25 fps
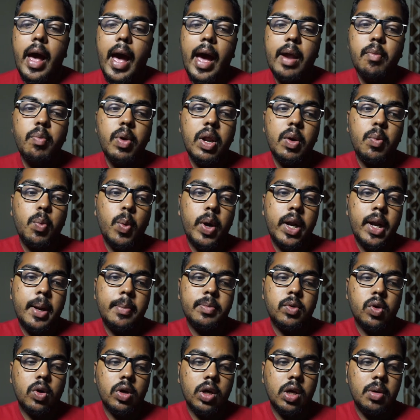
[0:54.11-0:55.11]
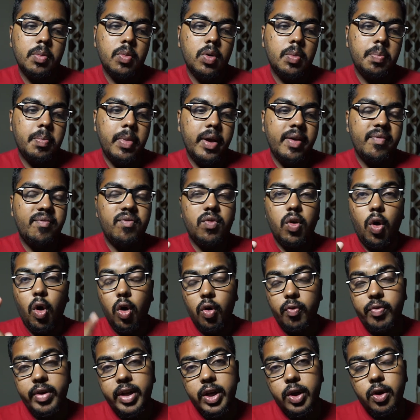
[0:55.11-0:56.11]
And well, when I'm talking about my
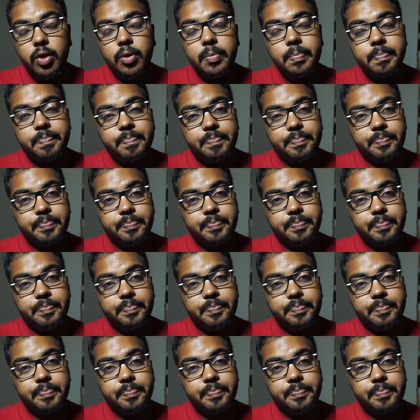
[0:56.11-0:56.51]
vlog video,